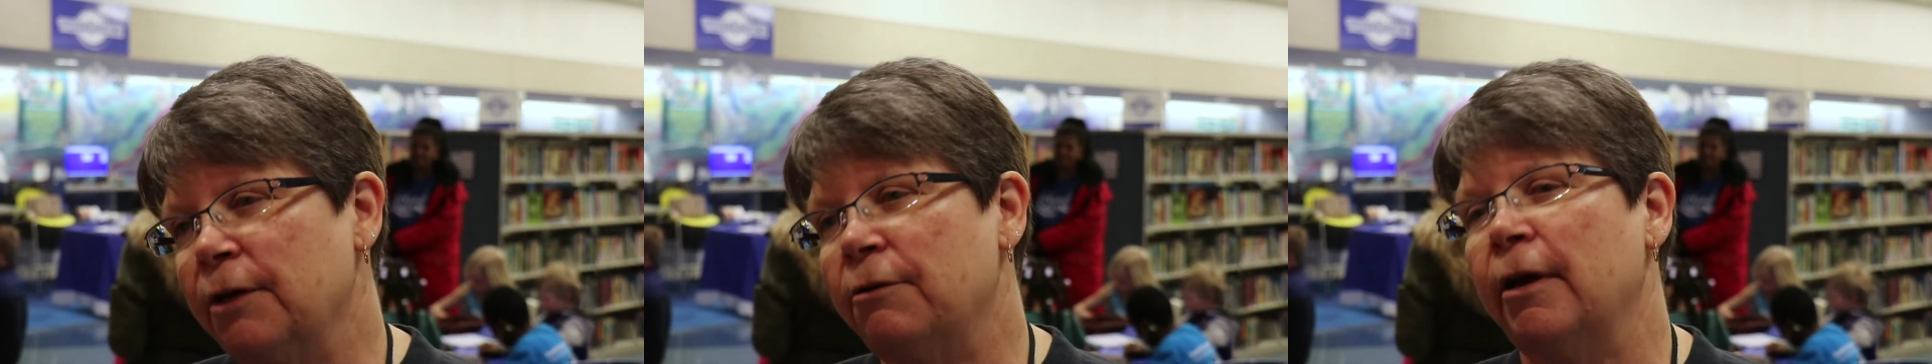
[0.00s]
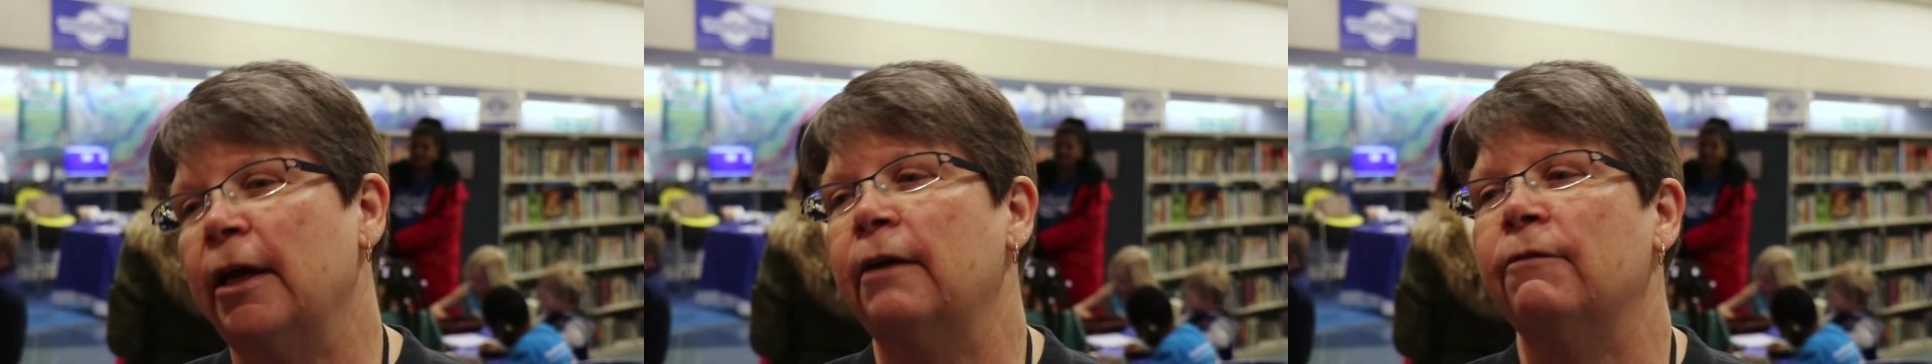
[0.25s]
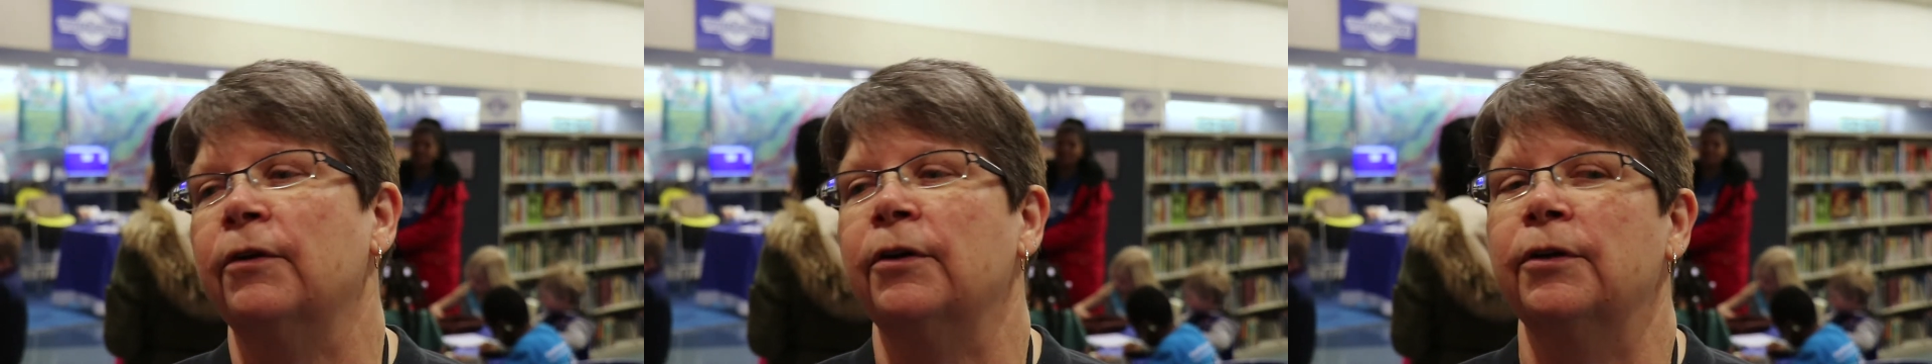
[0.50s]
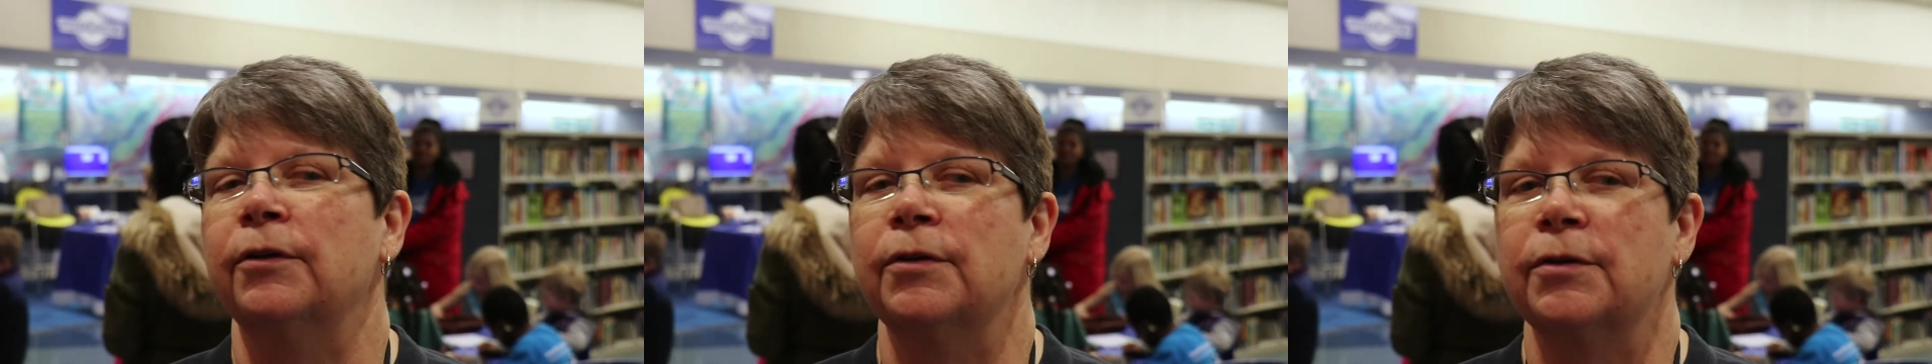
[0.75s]

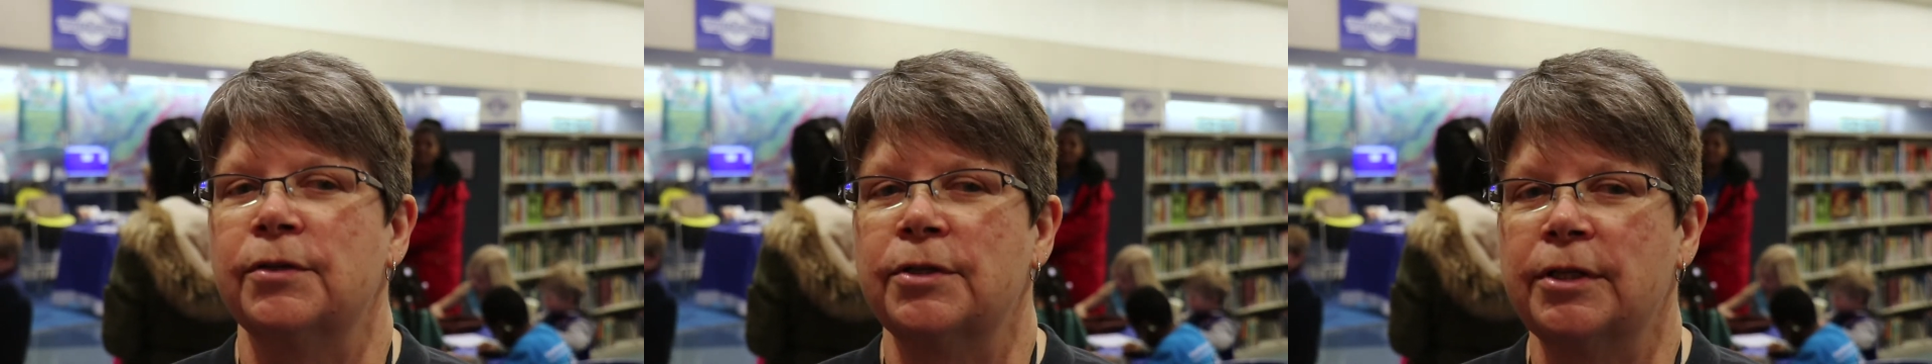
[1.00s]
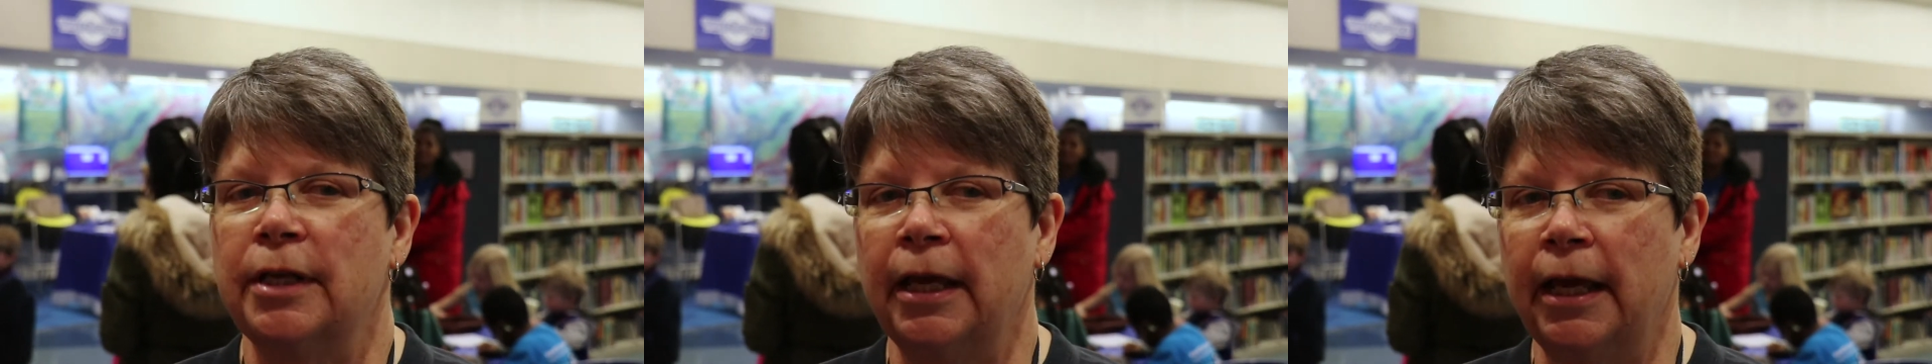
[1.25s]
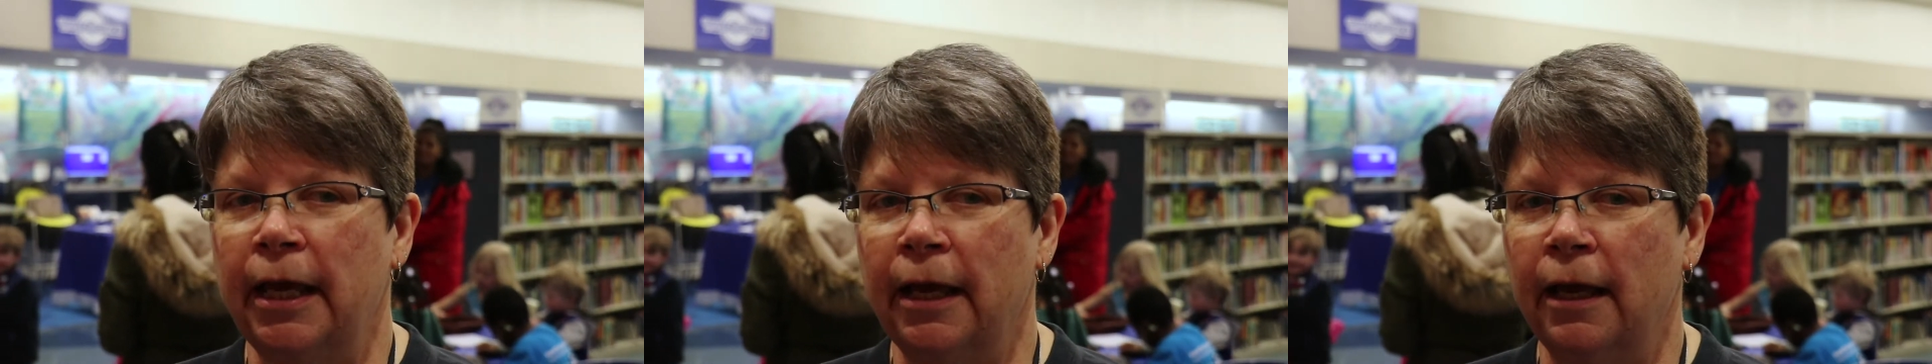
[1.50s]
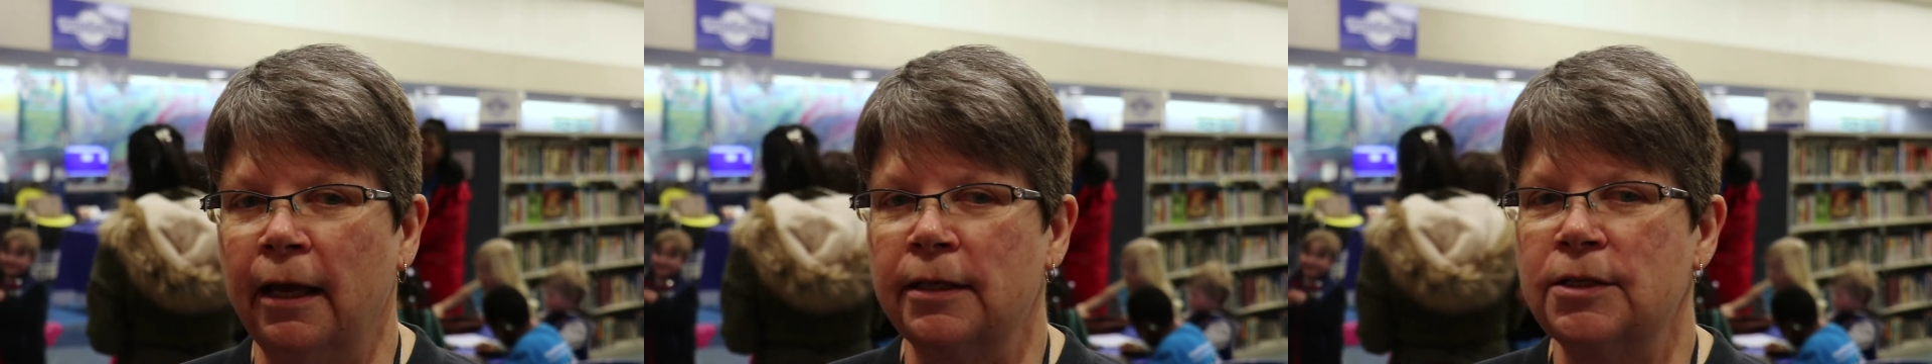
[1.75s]
engravers
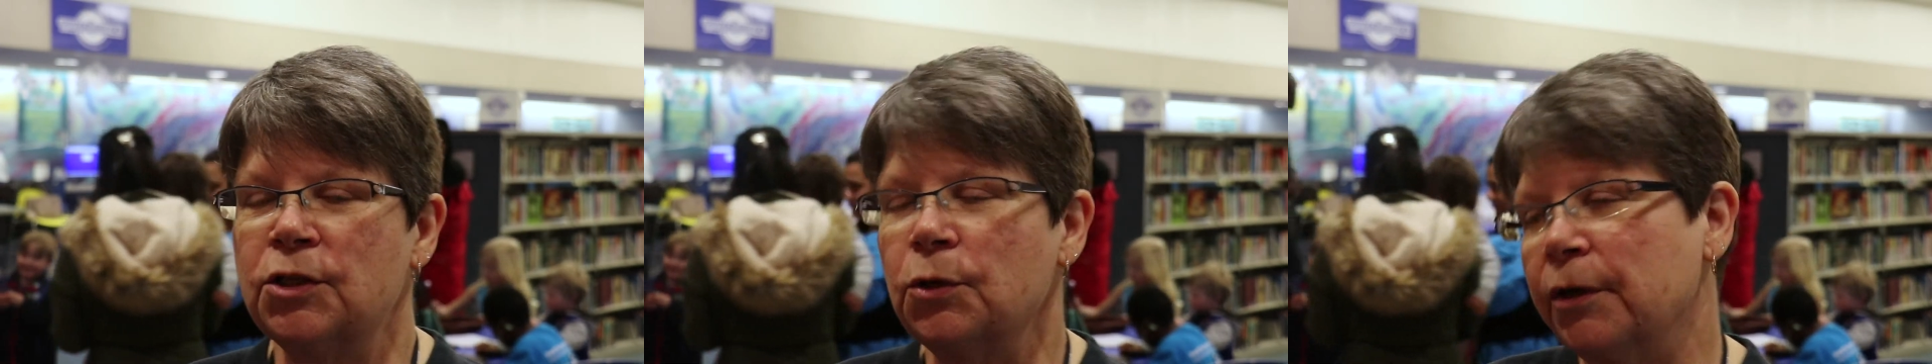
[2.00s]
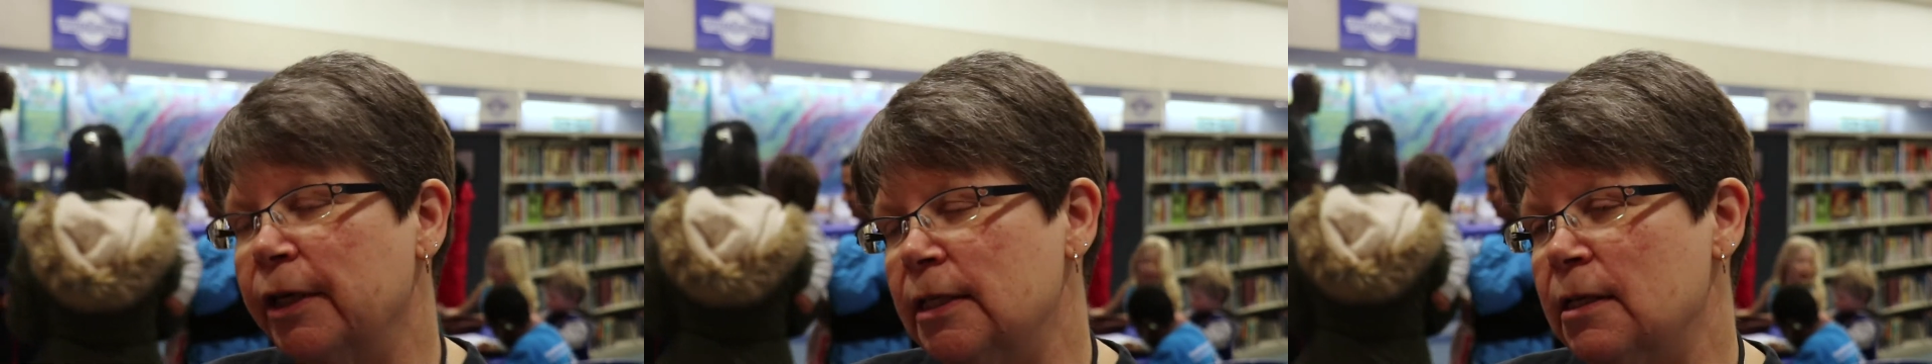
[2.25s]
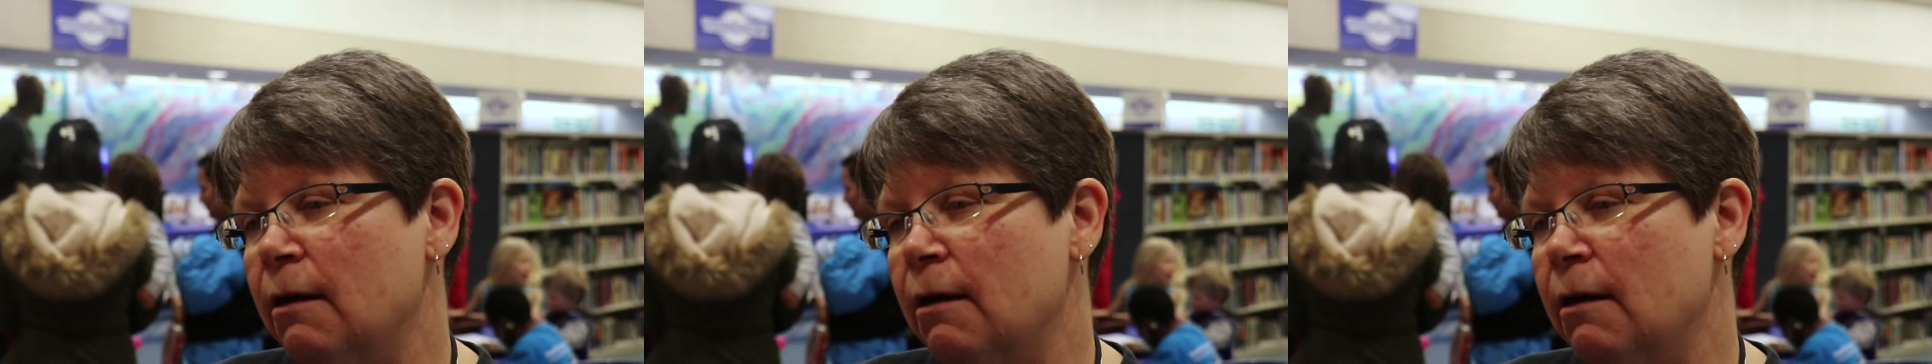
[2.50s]
and story